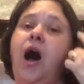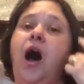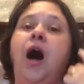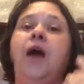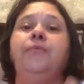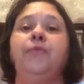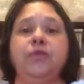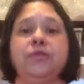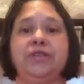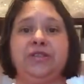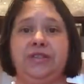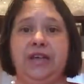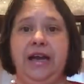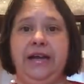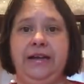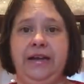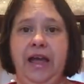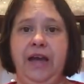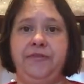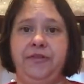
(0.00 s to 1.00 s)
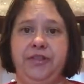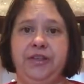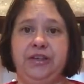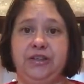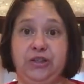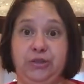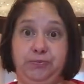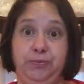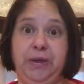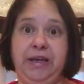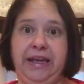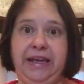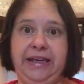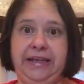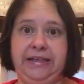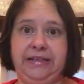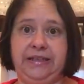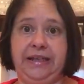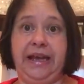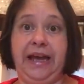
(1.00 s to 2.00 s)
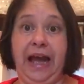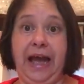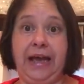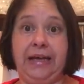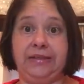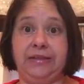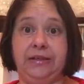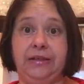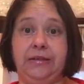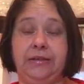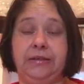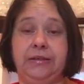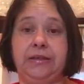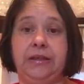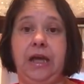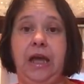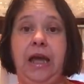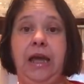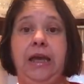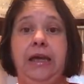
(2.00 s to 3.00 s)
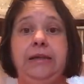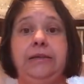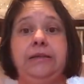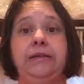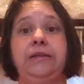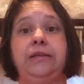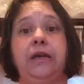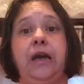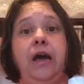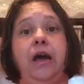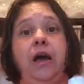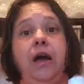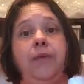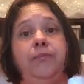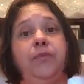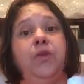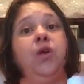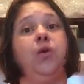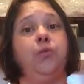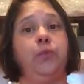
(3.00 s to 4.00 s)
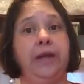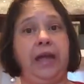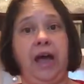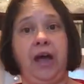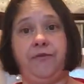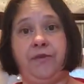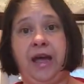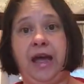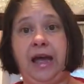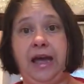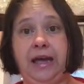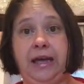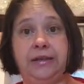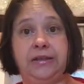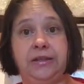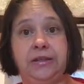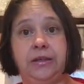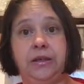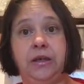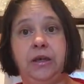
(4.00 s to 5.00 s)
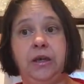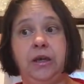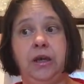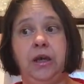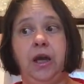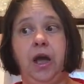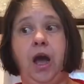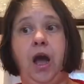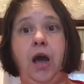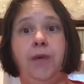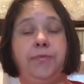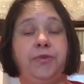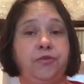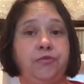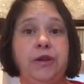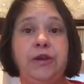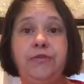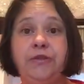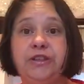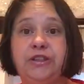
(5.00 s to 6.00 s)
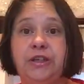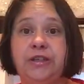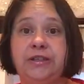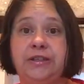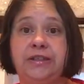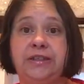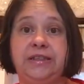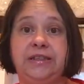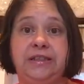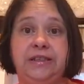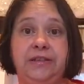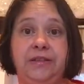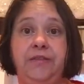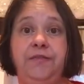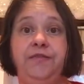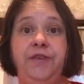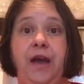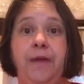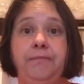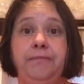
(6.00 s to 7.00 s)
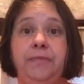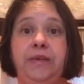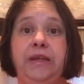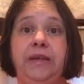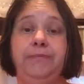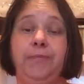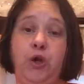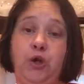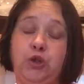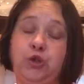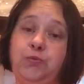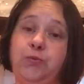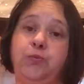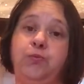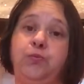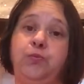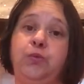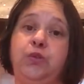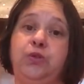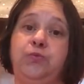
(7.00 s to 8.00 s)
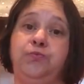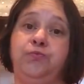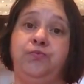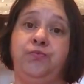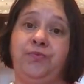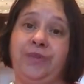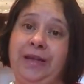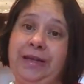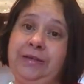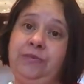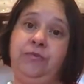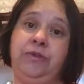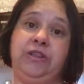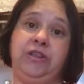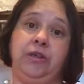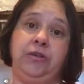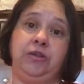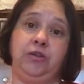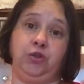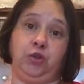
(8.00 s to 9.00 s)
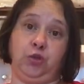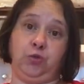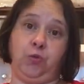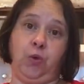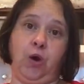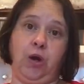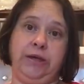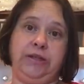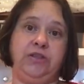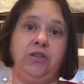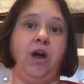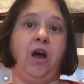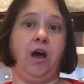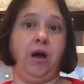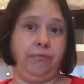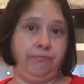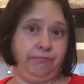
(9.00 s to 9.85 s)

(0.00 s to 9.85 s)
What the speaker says: I'm not saying everything's been easy, it hasn't, and we have had 3 redundancies in the family. My husband was made redundant twice,